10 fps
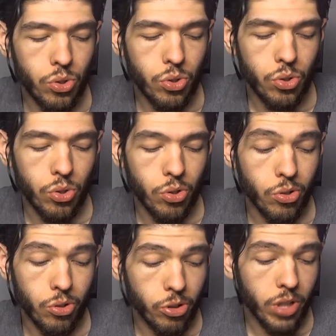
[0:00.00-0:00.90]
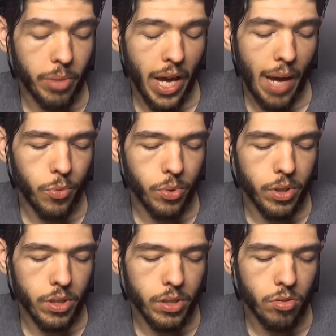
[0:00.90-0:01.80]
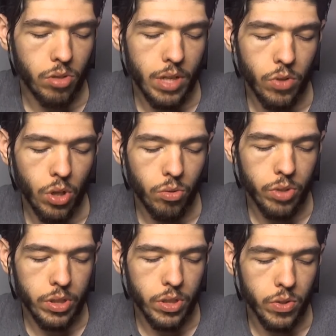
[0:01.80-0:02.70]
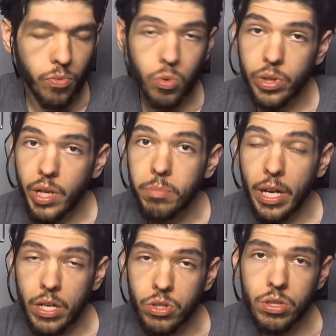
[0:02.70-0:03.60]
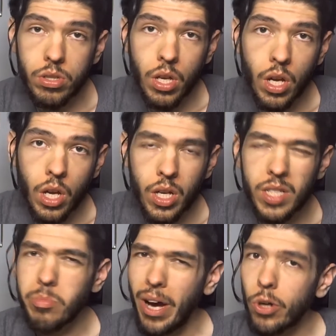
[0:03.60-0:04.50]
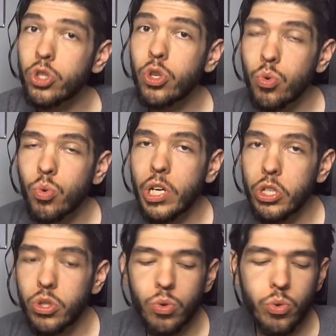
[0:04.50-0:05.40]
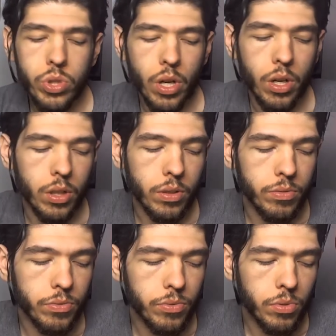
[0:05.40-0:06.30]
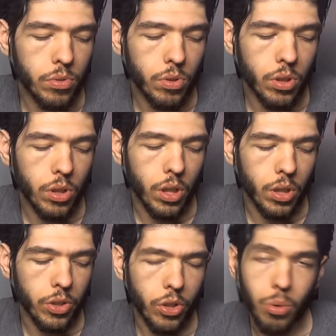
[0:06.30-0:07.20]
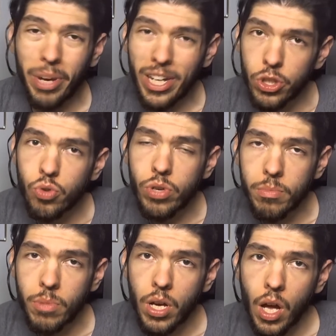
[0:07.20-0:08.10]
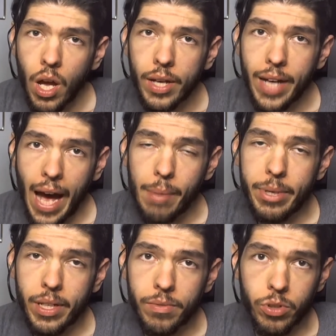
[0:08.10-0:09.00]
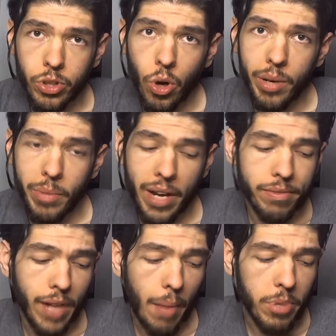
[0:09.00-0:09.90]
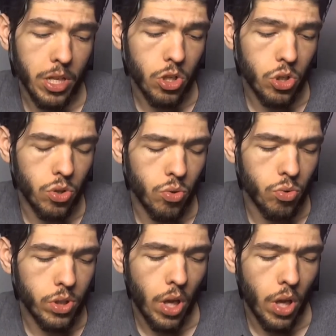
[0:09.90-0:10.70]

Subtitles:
you're going to be happy with this. Even though this is 48 pages, it's about 2 issues of mainstream comic if you're going by floppy issues,